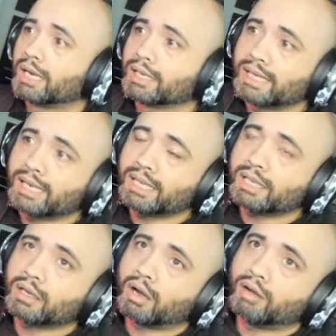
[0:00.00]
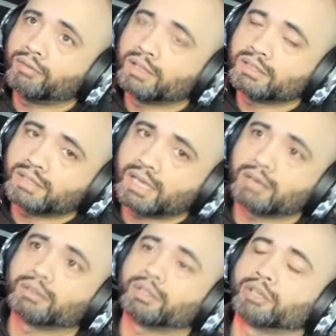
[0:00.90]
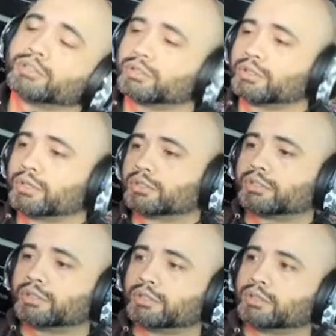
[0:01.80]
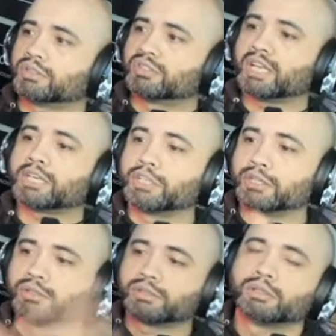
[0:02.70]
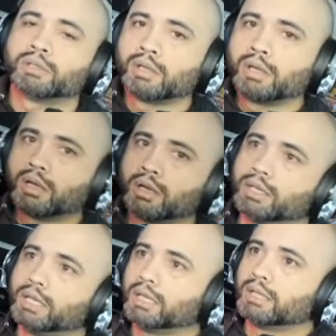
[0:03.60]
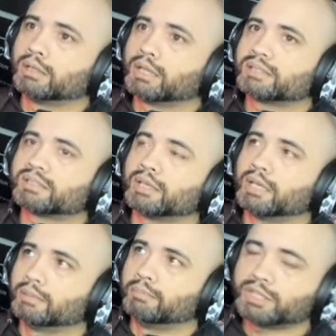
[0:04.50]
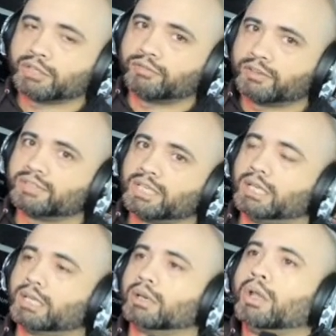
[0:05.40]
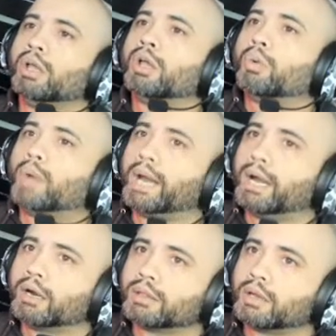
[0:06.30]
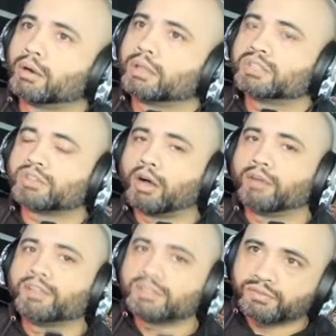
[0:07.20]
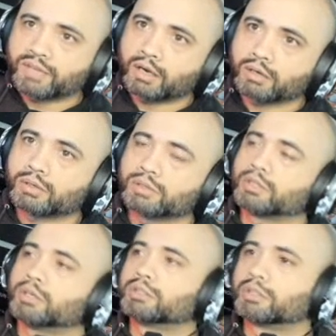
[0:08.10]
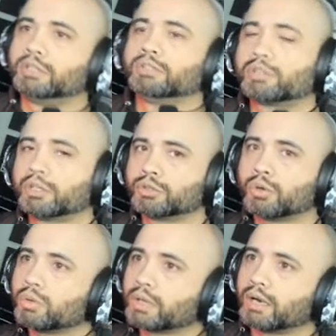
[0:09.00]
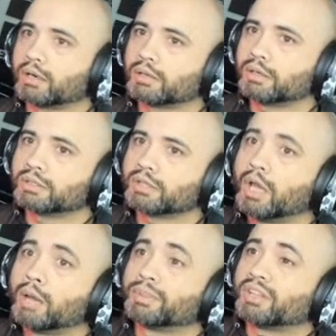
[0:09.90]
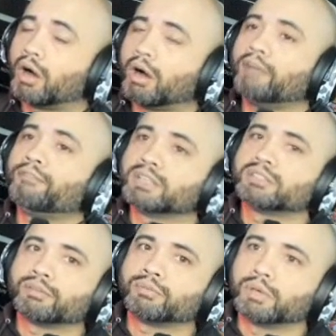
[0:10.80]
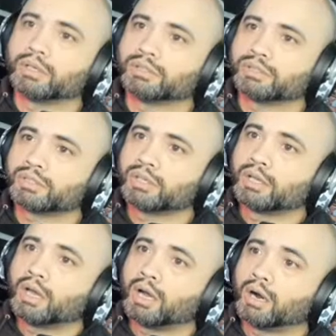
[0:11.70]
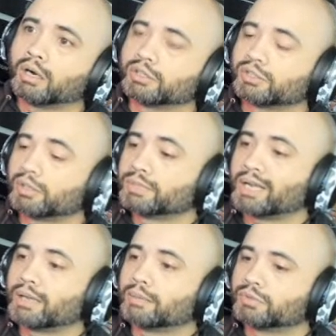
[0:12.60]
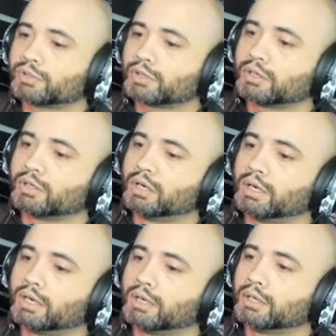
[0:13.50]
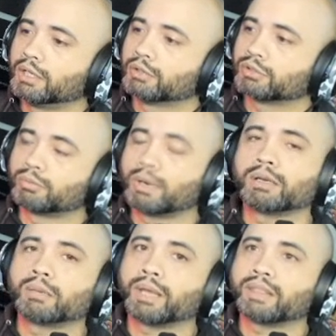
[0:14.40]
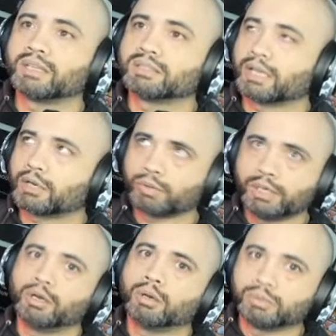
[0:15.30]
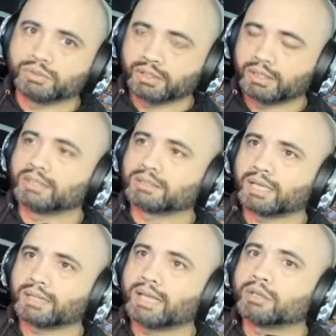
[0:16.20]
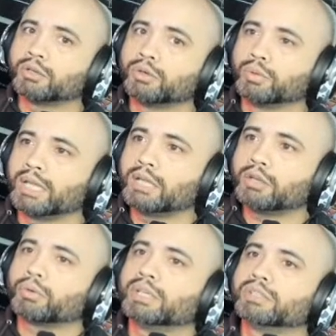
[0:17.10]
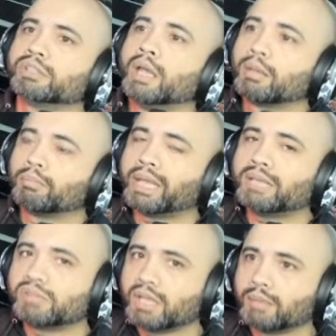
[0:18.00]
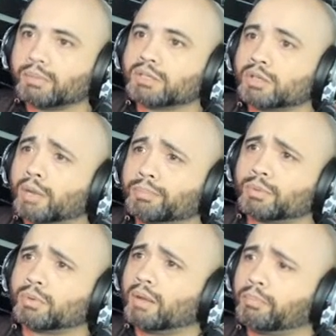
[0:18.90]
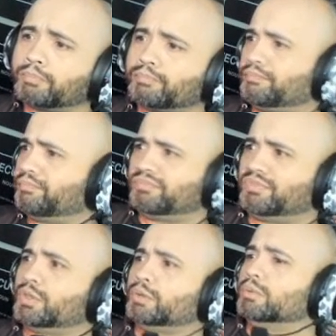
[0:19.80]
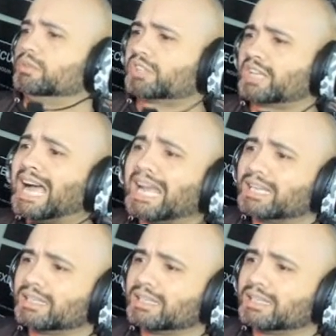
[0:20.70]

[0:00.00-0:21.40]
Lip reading: Getting offense down, there's sections in, let's say, in Mission 15, where there are these offensive characters, there's these control characters, but the offensive ones are sometimes surrounded by things like Kree nobles and things like that, who increase base damage up to sky